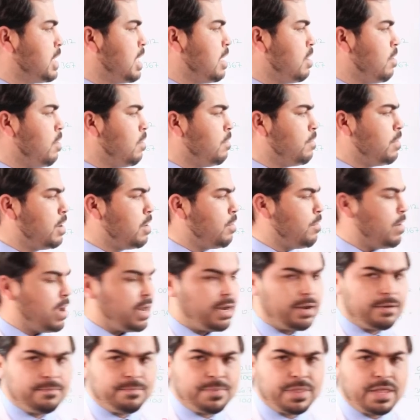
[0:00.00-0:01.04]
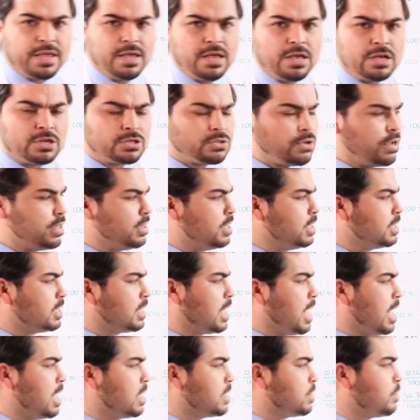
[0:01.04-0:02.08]
10 over 1. So in this
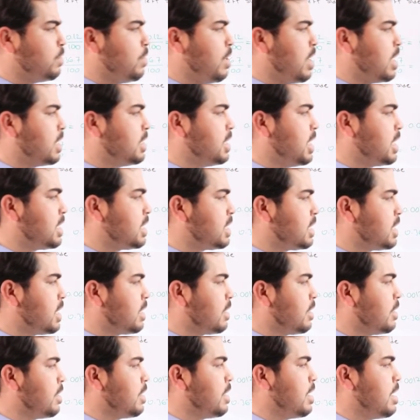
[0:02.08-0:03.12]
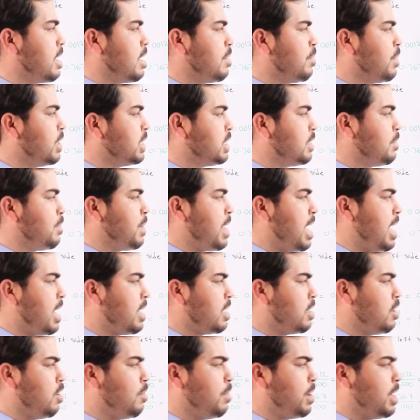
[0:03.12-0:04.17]
case, we are just
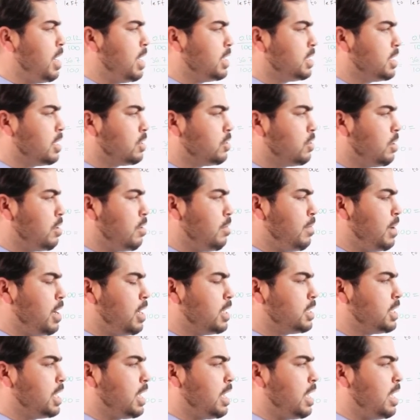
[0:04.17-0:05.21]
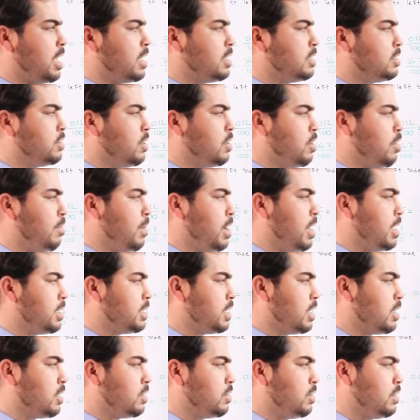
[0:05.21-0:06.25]
multiplying numerator to numerator and
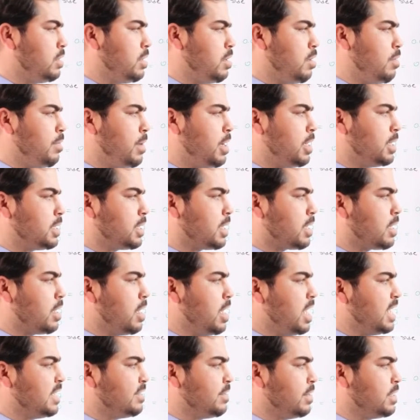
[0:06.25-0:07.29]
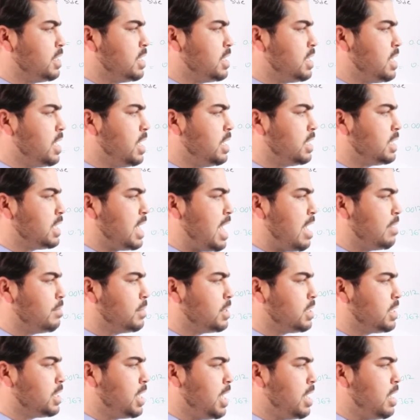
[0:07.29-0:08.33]
denominator to denominator. 23
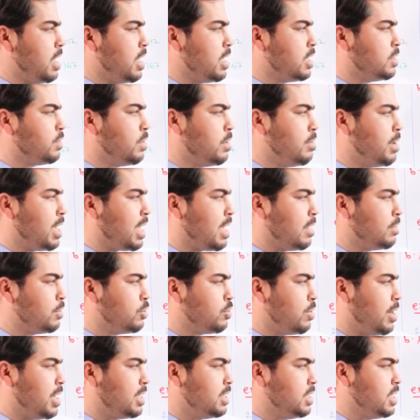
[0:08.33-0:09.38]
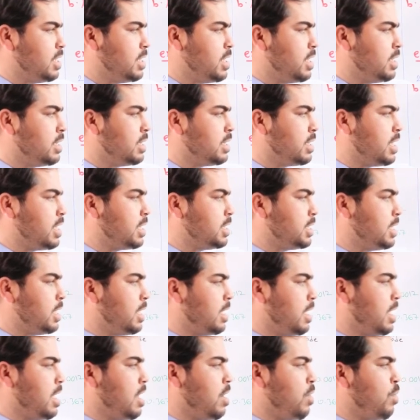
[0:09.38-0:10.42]
times 10, it will become 230.
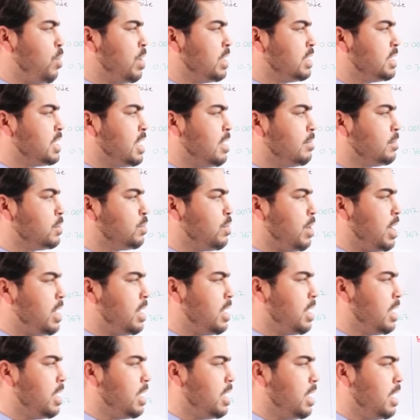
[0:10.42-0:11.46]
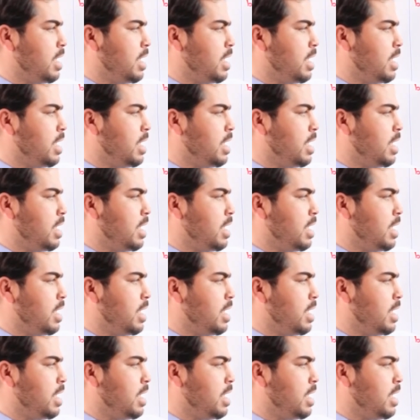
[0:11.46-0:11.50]
1 times 1,